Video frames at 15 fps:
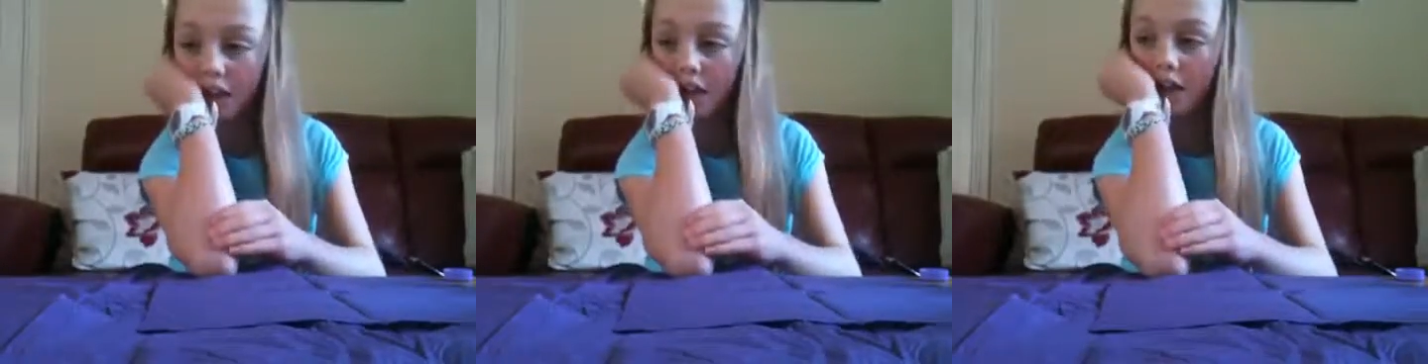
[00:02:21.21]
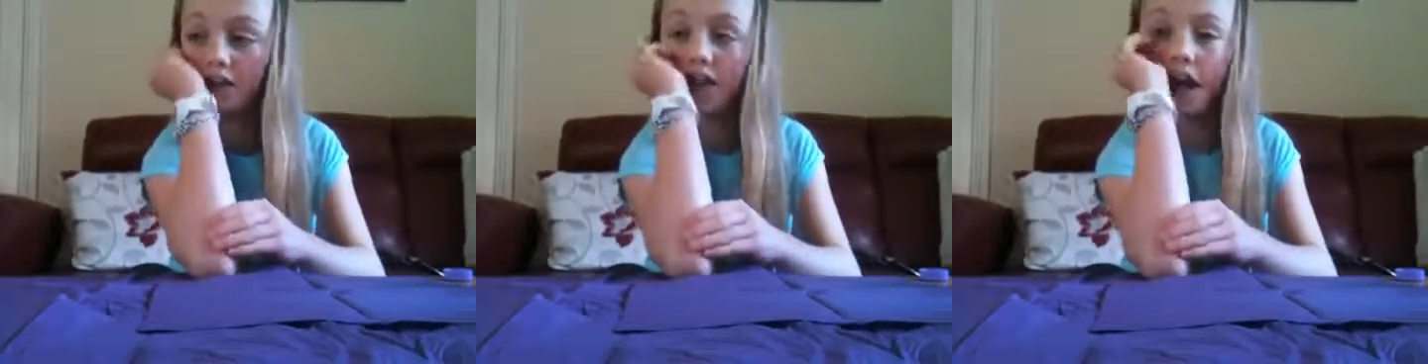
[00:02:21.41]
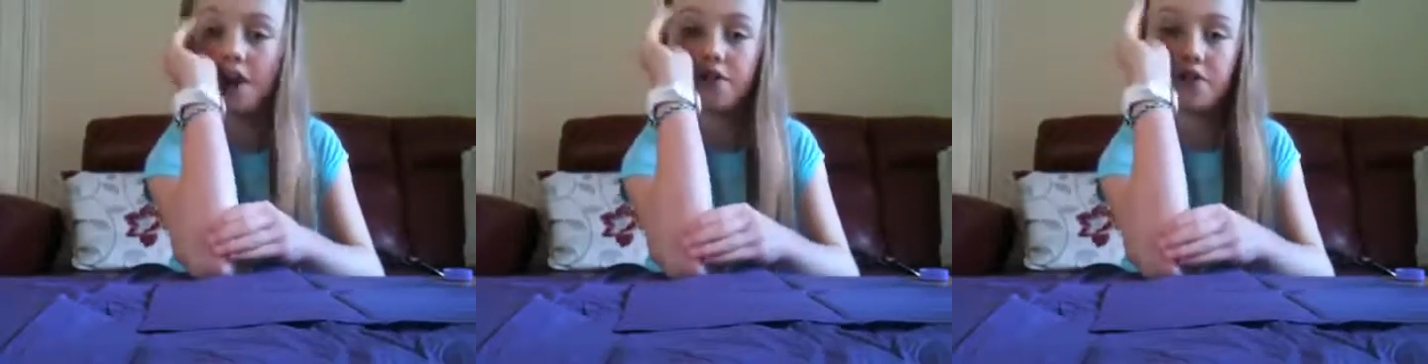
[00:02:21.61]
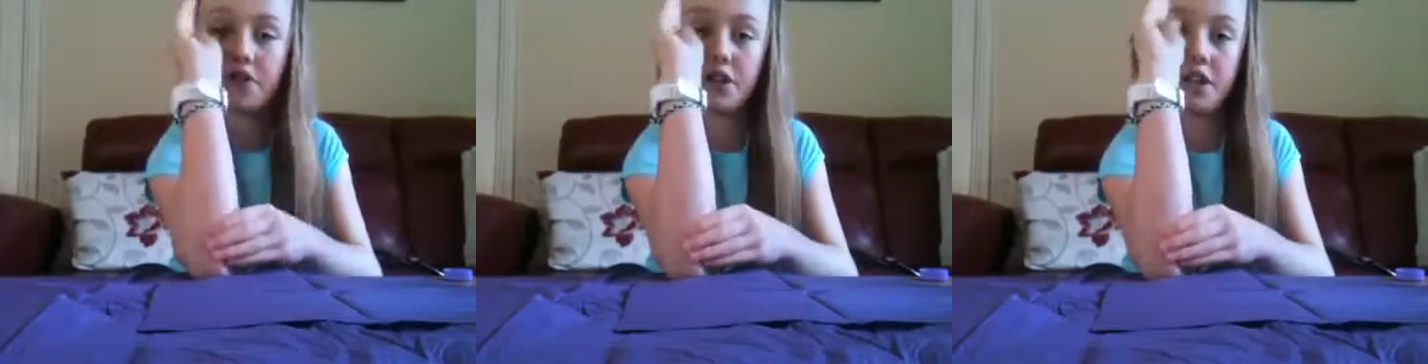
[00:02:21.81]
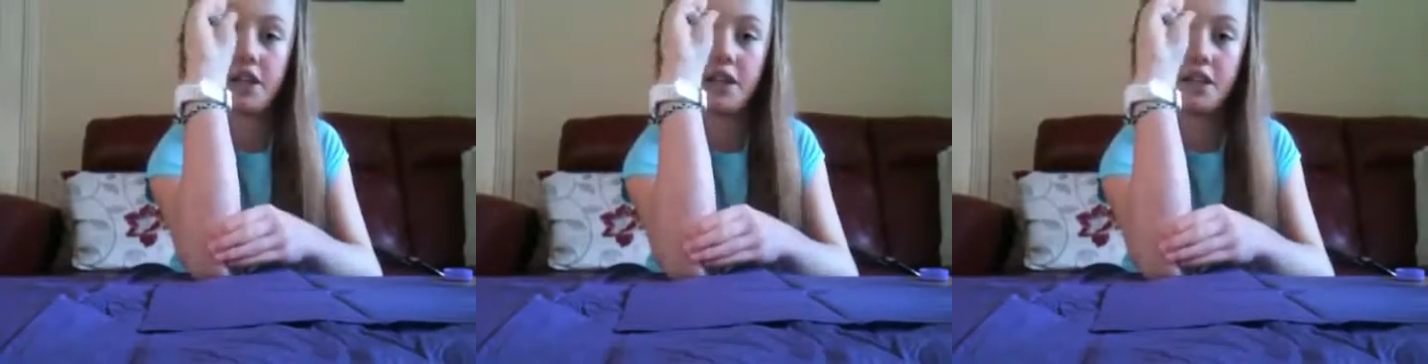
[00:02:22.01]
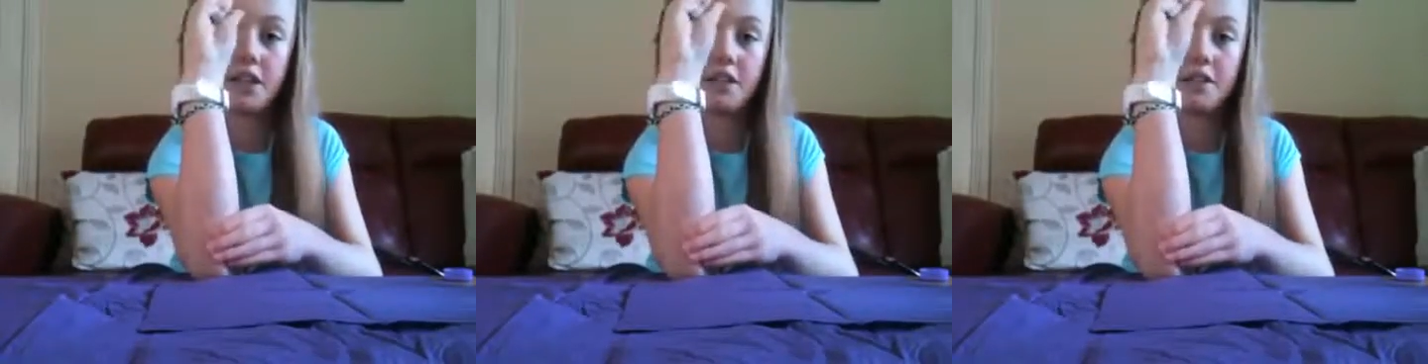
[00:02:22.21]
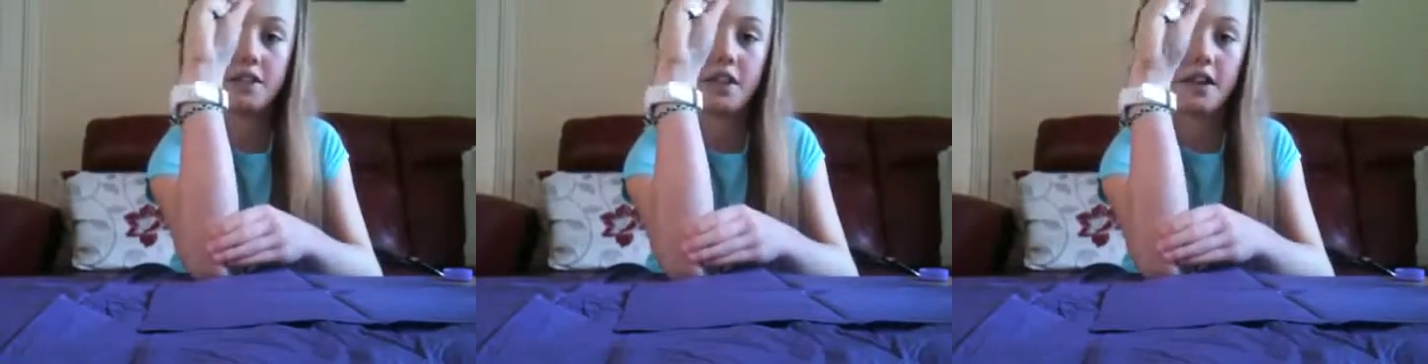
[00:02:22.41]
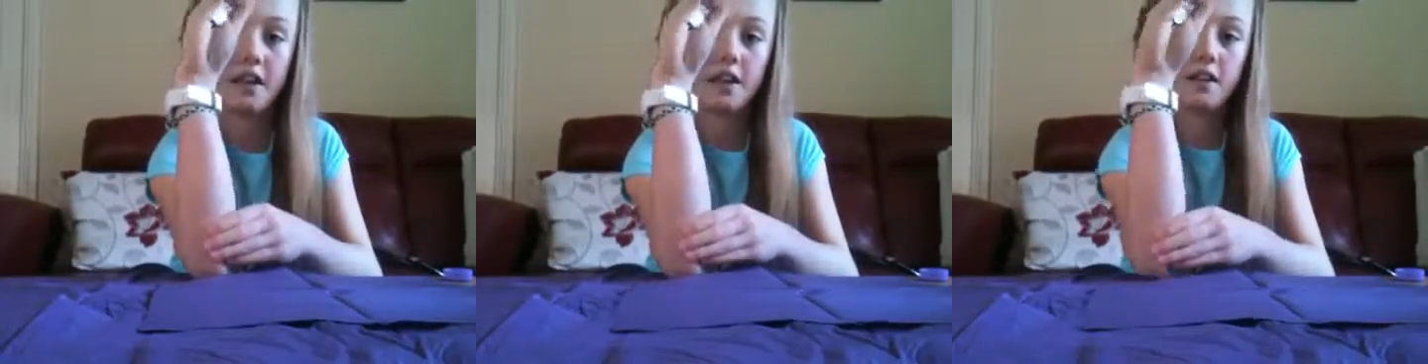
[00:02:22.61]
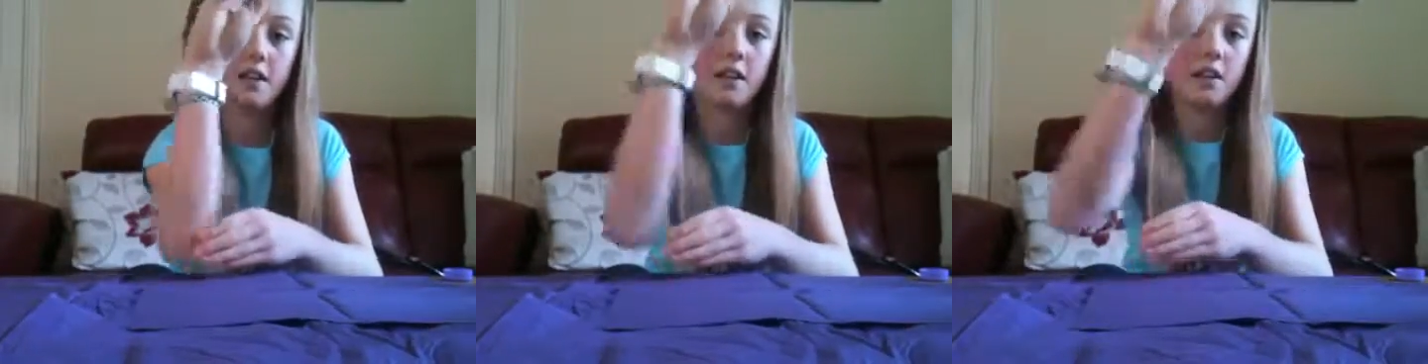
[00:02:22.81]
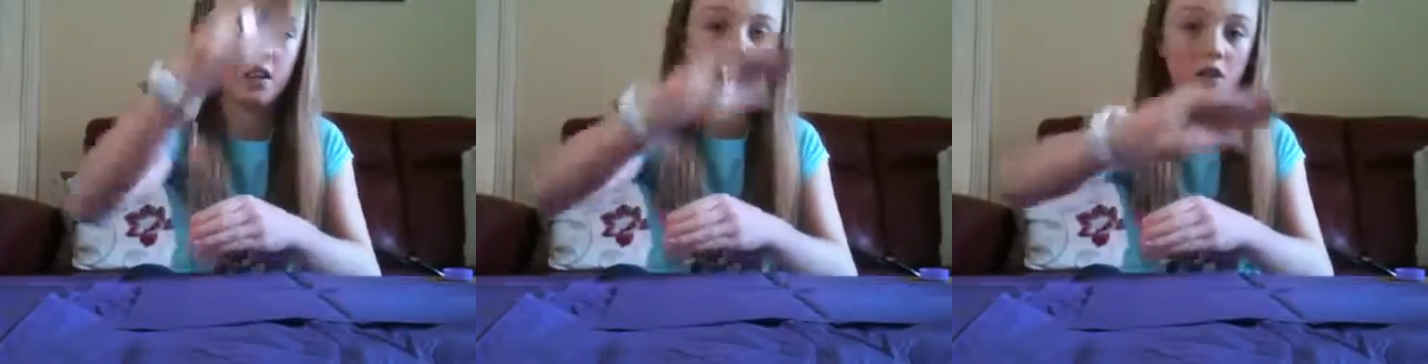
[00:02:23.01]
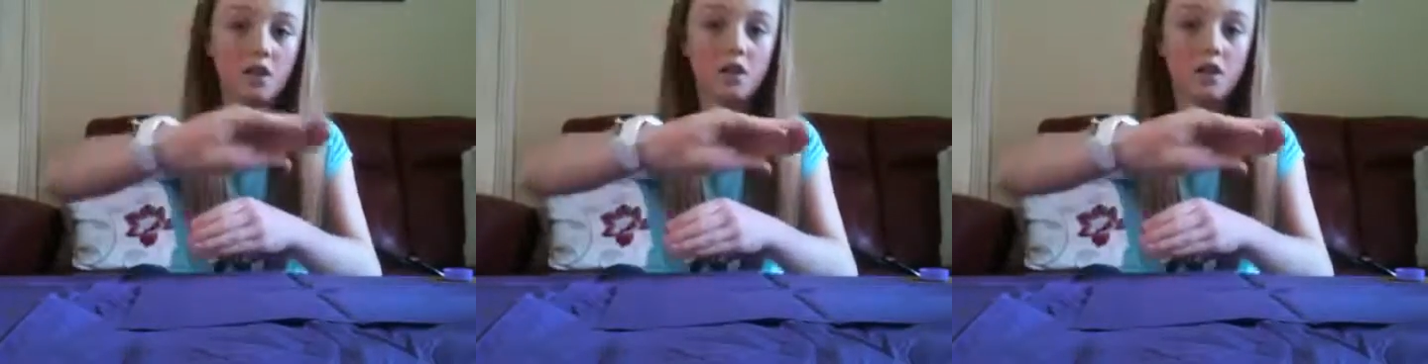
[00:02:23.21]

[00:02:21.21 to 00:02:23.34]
and it's actually in this hand.